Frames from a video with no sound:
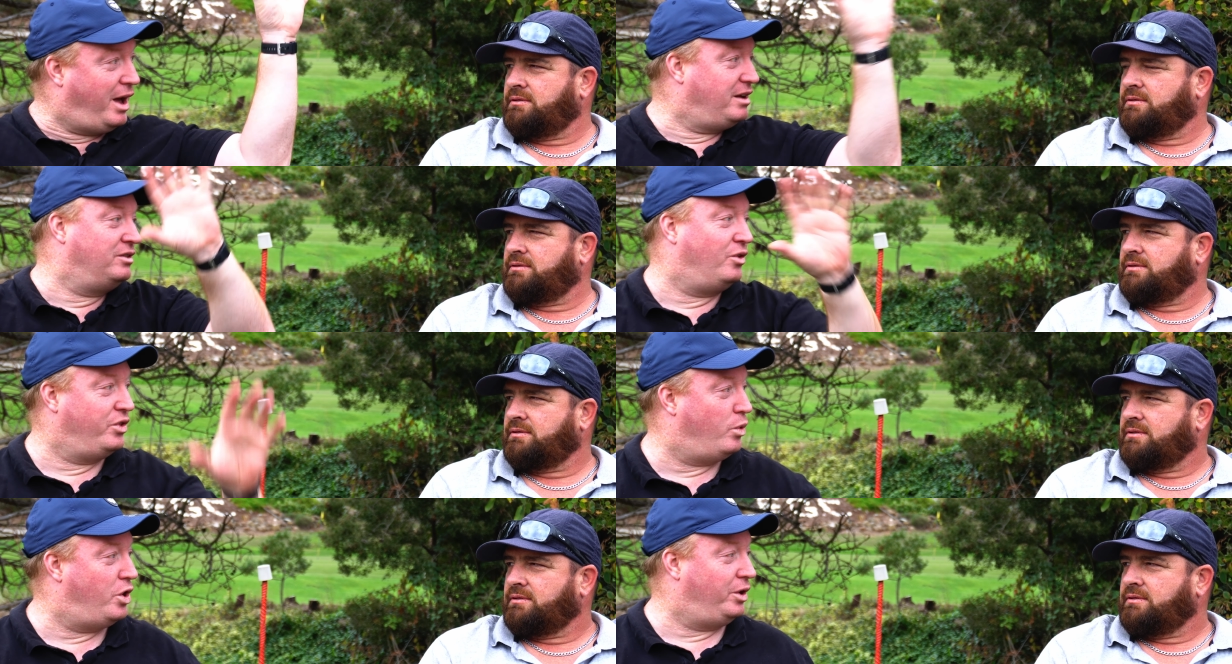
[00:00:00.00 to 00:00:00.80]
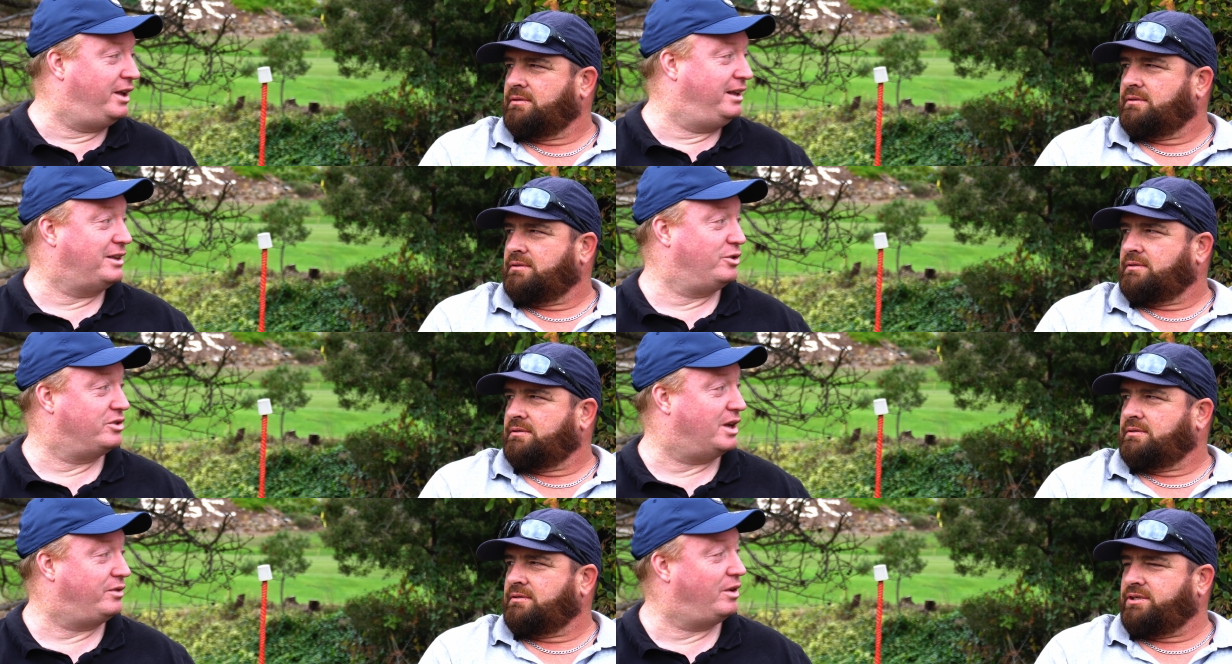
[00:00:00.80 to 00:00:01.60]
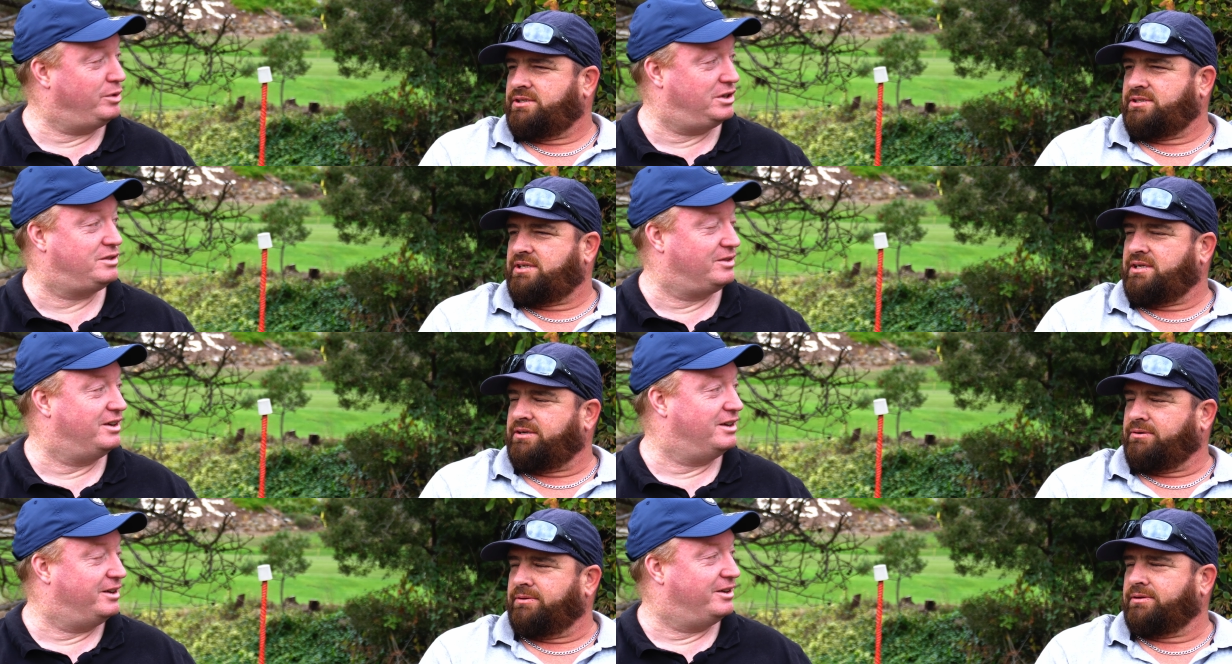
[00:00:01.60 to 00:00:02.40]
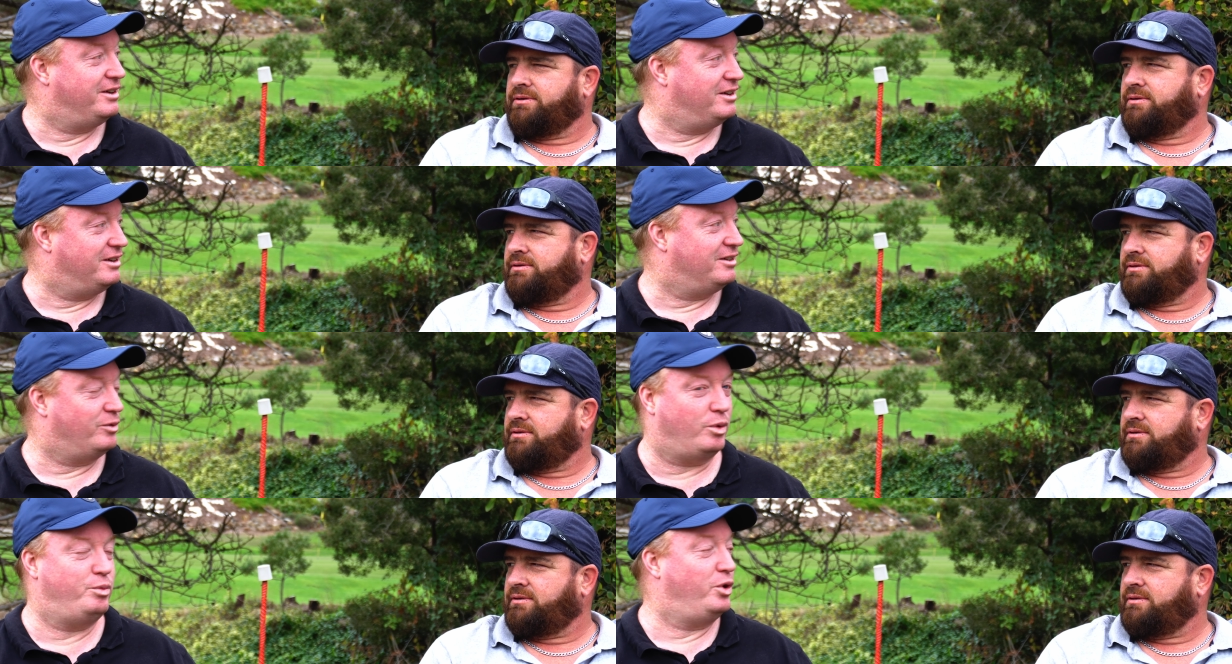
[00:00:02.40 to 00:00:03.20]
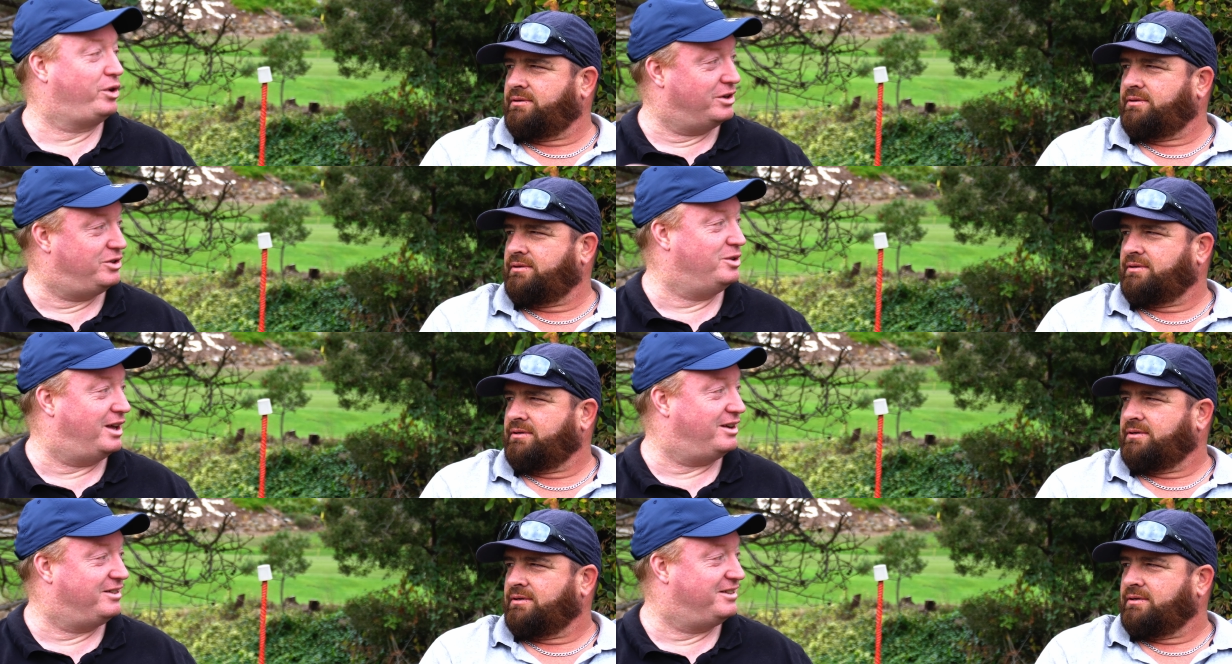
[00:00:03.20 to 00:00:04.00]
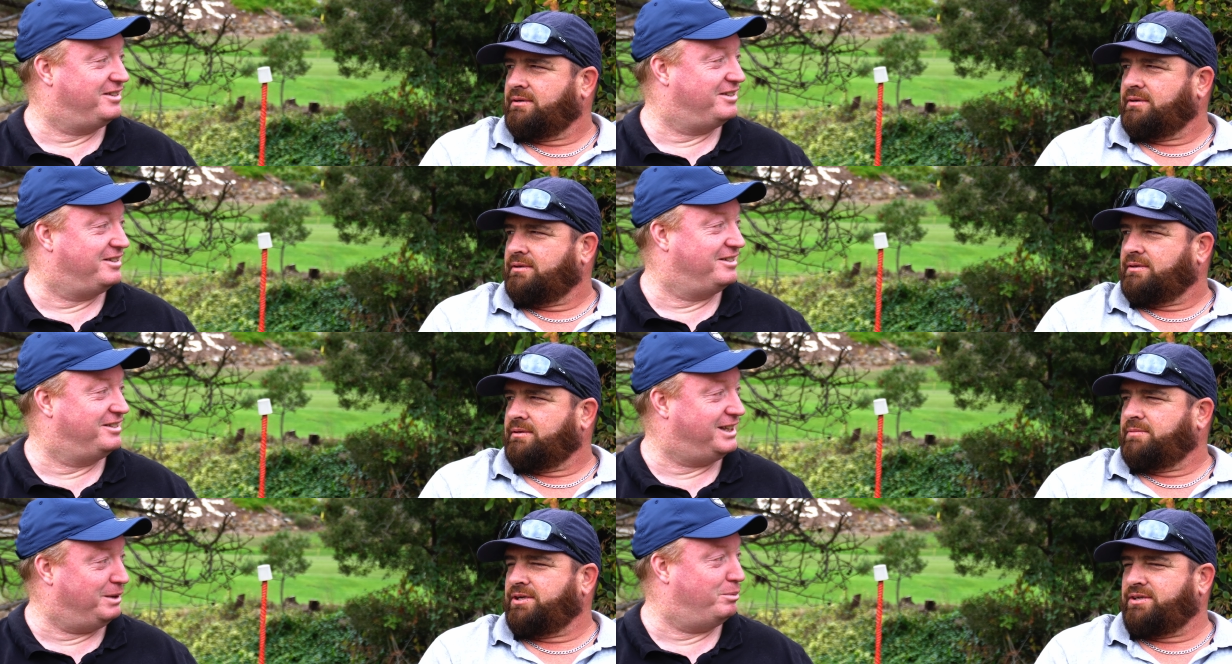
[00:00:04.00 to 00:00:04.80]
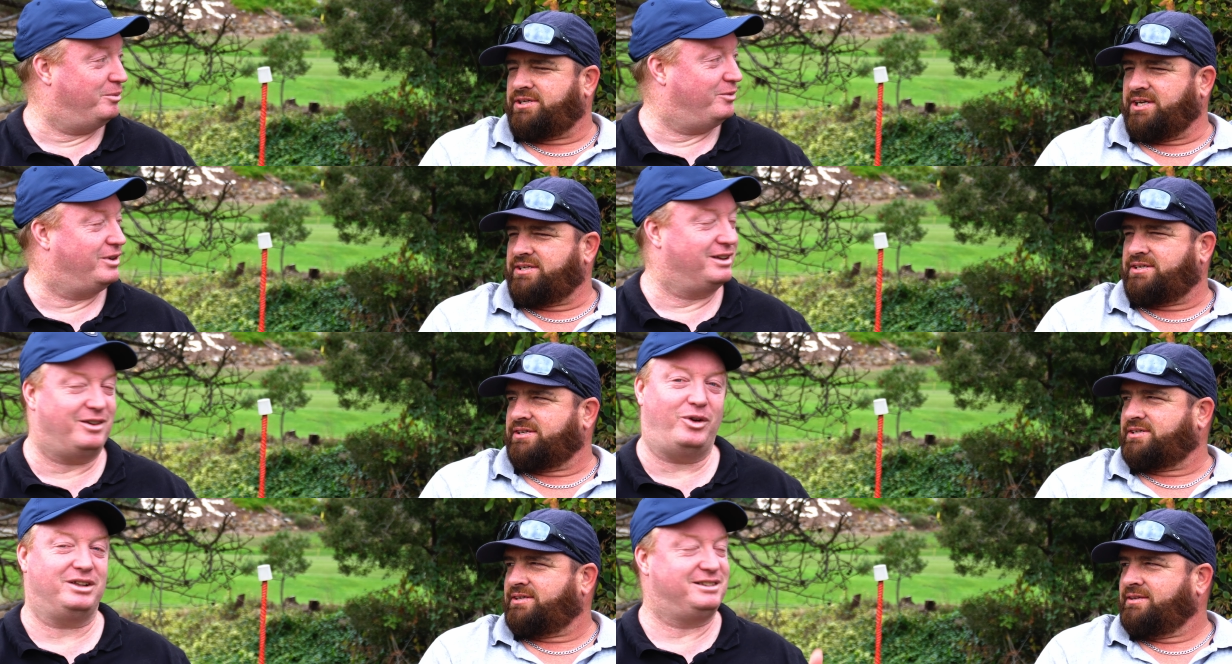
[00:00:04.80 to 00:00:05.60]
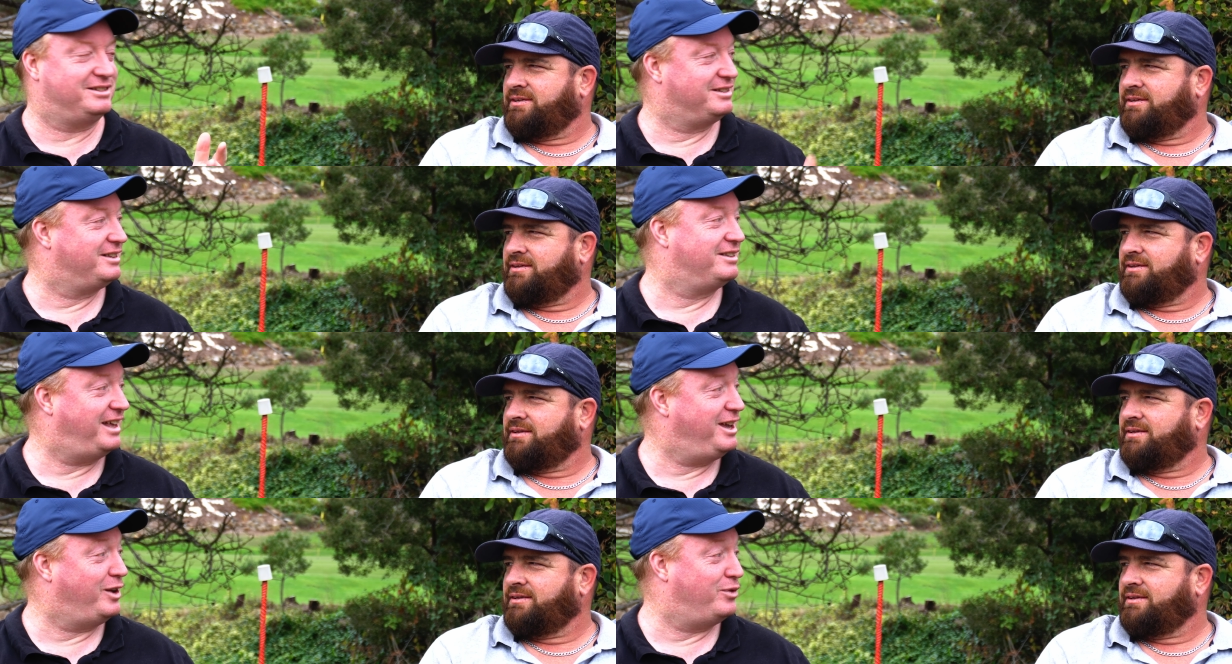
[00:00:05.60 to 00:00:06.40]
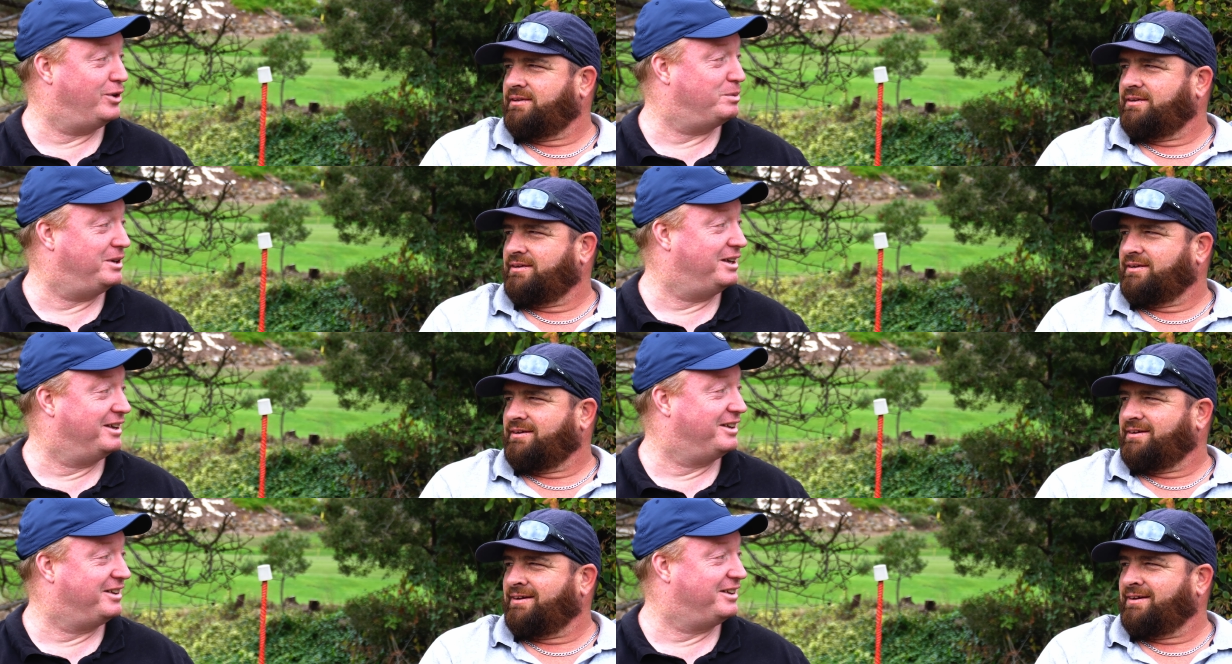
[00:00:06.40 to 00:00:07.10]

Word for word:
Speaker 1: button or the word will end, that sort of stuff. No, we, we just, just did do it. Well, we're not going to do that. Deli you did just... What? Now you confuse me.